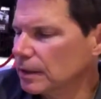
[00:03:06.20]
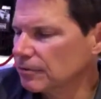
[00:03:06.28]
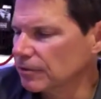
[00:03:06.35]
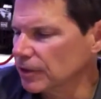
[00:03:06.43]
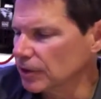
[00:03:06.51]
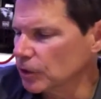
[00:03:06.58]

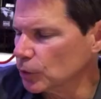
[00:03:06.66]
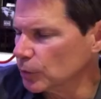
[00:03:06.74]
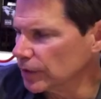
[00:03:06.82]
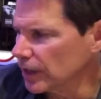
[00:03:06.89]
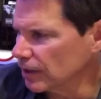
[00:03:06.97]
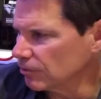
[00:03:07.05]
feel that you
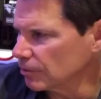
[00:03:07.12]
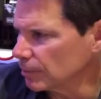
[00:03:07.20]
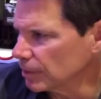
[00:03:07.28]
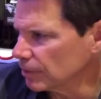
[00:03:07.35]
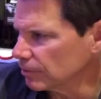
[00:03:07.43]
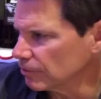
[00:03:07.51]
would get from
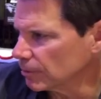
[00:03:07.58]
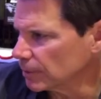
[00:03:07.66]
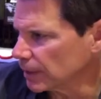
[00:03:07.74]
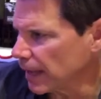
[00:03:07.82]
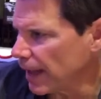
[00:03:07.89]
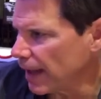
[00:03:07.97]
a
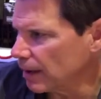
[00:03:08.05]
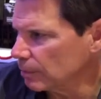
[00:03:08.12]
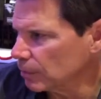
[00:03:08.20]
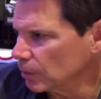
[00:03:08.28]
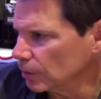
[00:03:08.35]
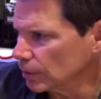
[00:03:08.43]
Cab.
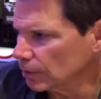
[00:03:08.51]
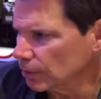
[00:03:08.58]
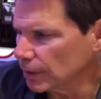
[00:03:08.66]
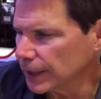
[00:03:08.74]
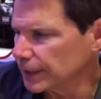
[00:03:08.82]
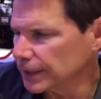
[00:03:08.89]
No, or
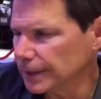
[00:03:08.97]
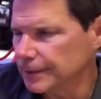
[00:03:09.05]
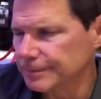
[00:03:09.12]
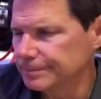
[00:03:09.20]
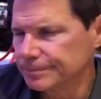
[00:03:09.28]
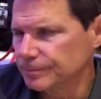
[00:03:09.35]

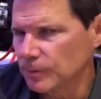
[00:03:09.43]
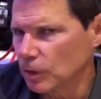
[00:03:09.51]
not at all.